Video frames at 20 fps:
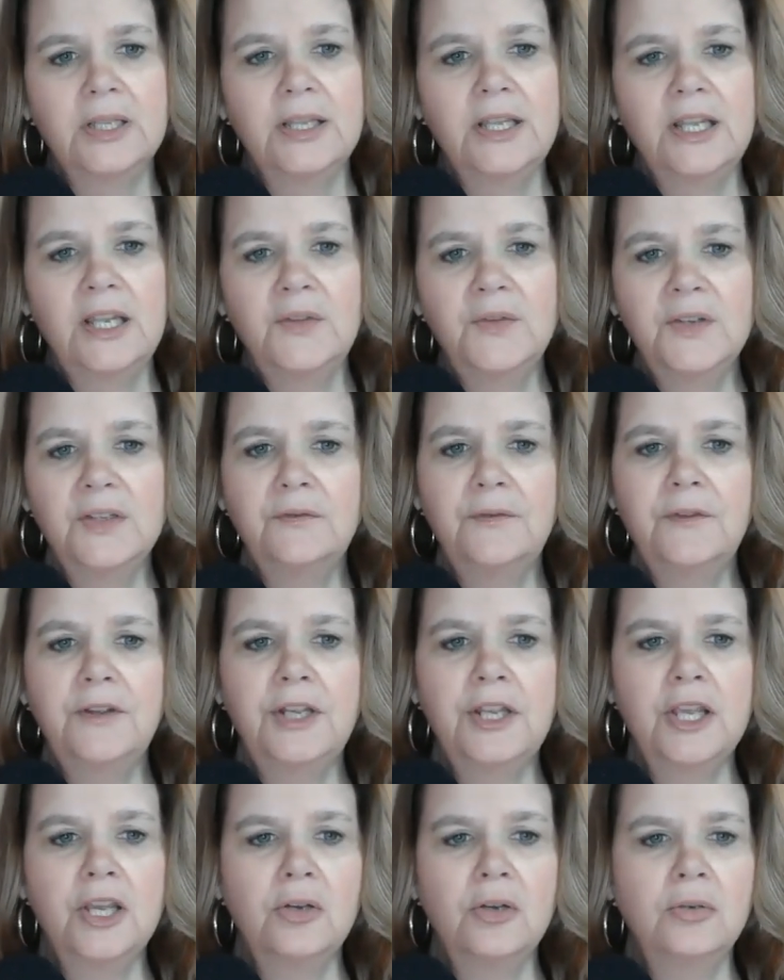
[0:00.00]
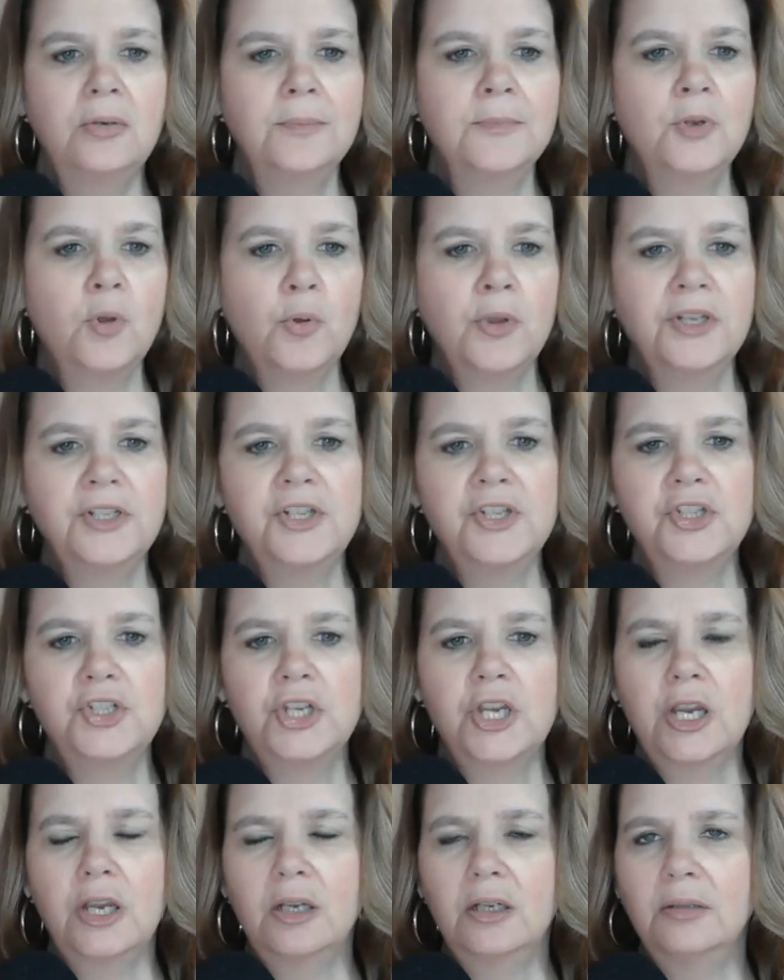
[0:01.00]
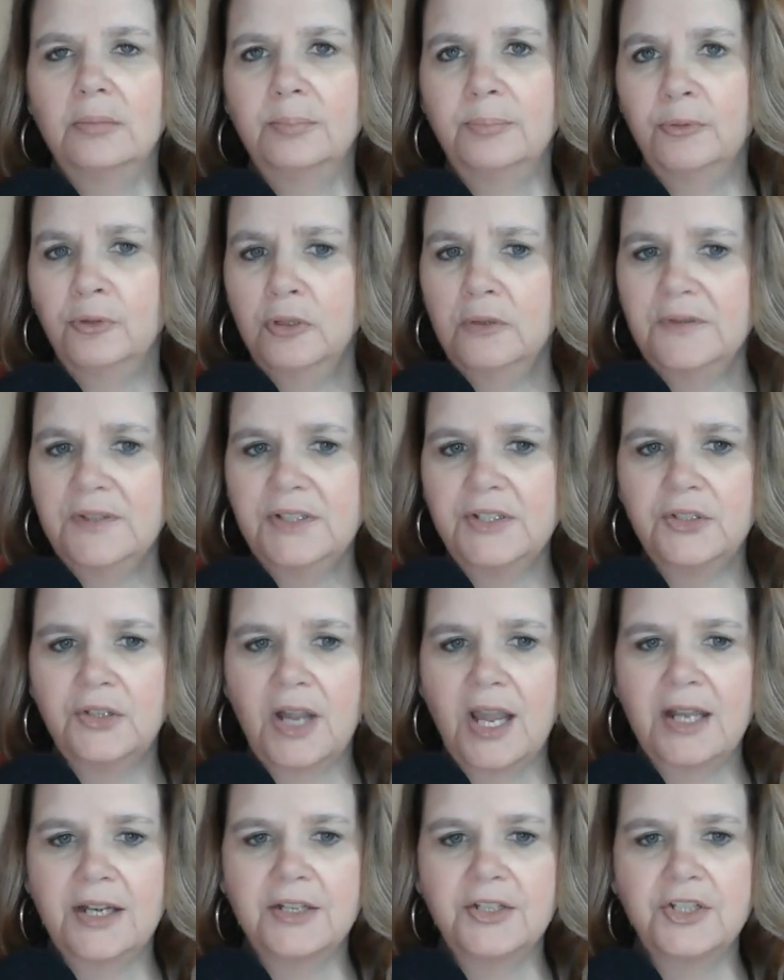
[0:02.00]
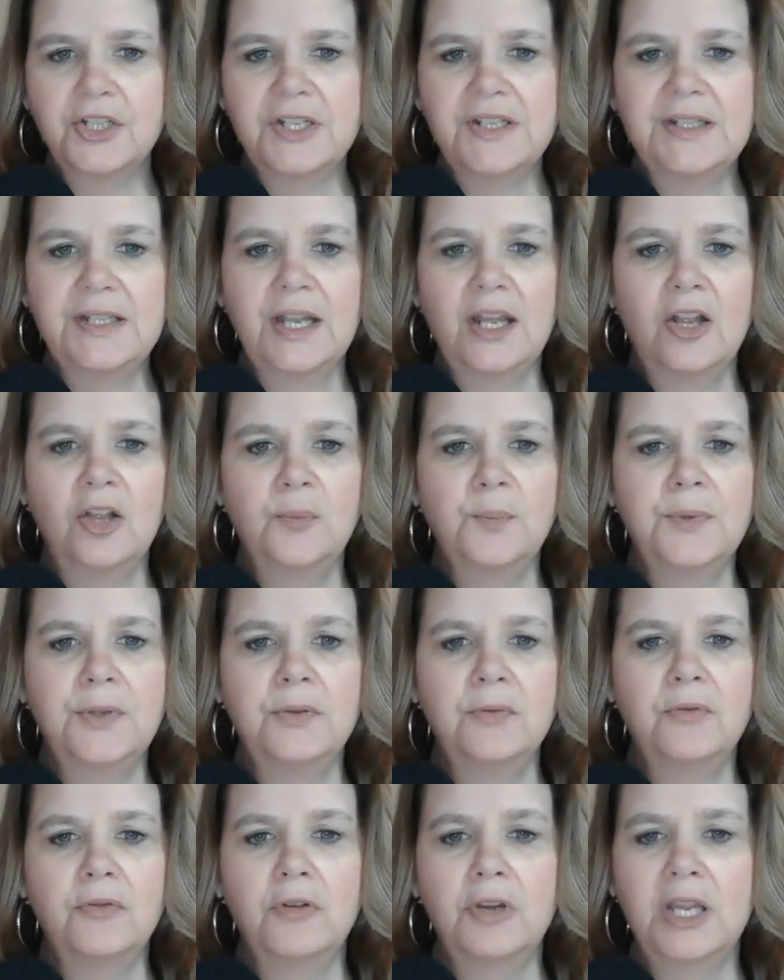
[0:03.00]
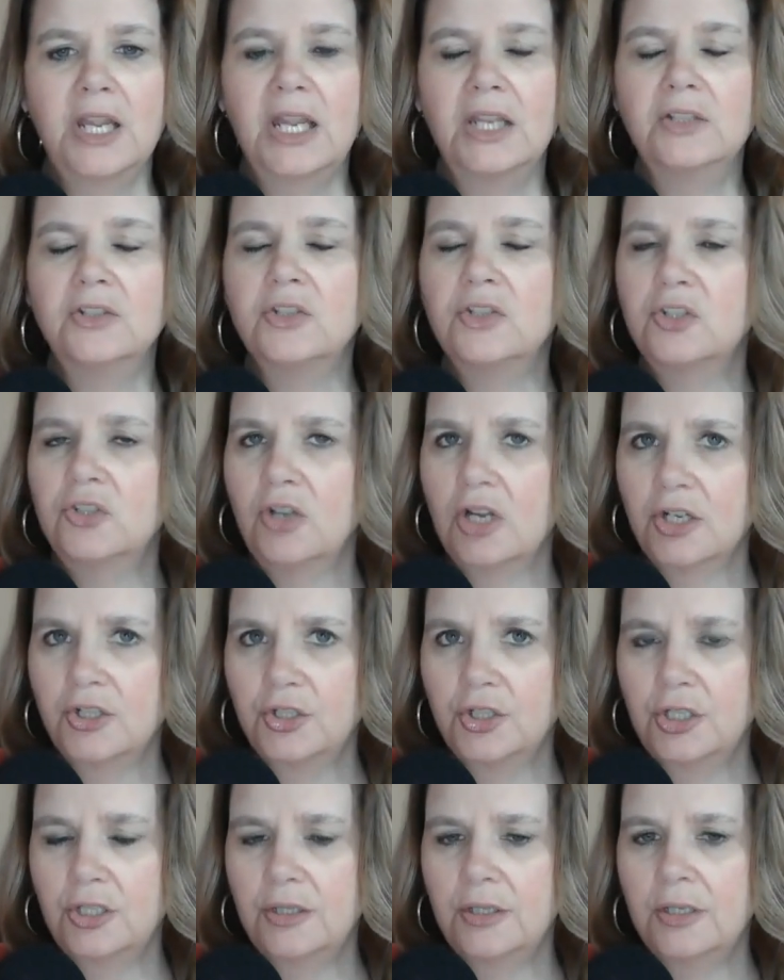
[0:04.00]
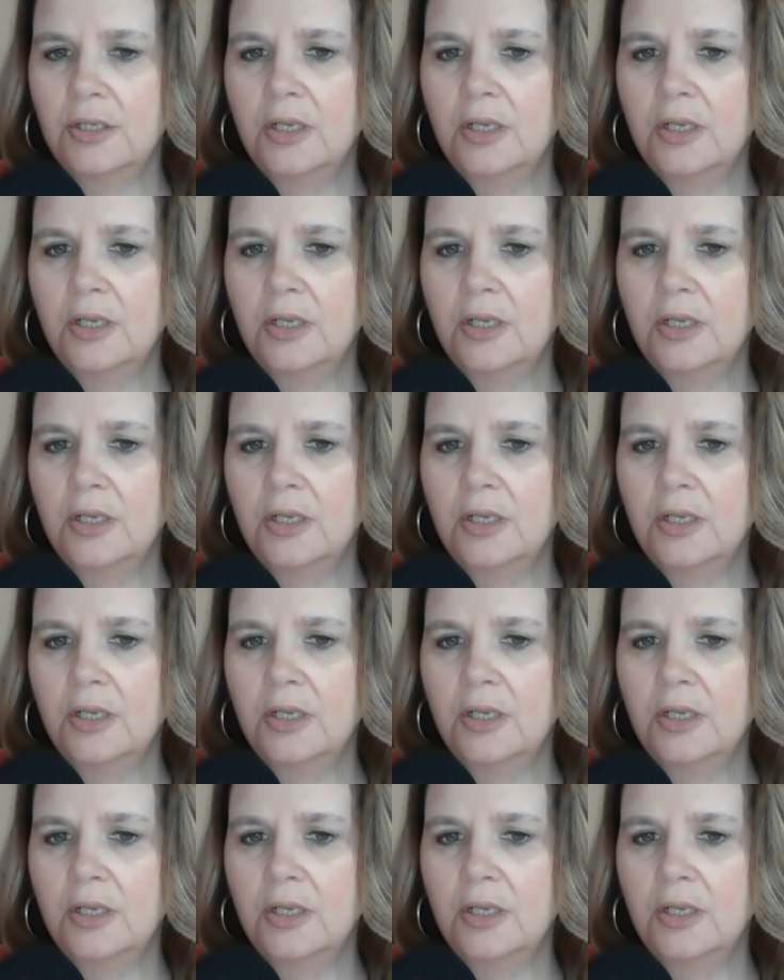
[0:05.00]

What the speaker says: In this video, I'm going to share proven strategies to help you create structured,